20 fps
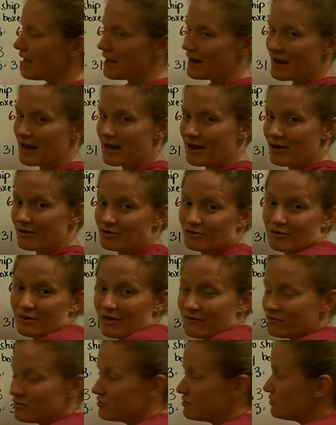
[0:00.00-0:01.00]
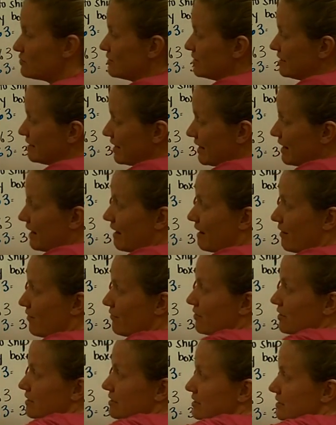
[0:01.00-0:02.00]
and I don't have to do it again. I
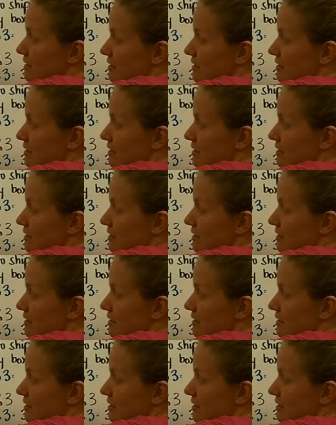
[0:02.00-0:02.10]
already